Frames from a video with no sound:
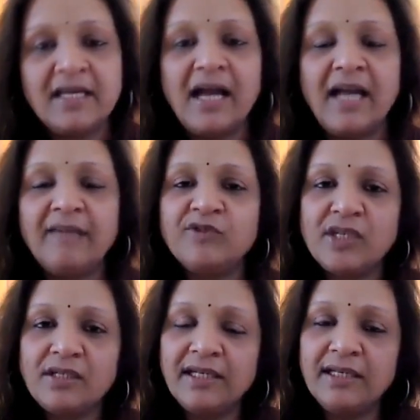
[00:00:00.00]
I have
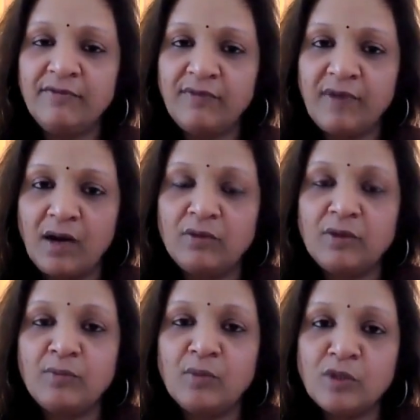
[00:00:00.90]
generally found
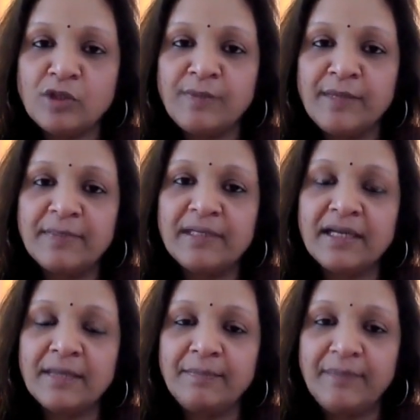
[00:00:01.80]
most people
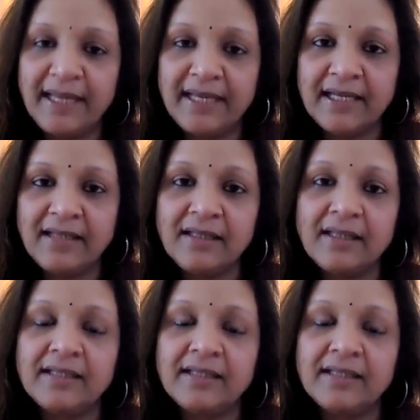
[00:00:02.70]
complaining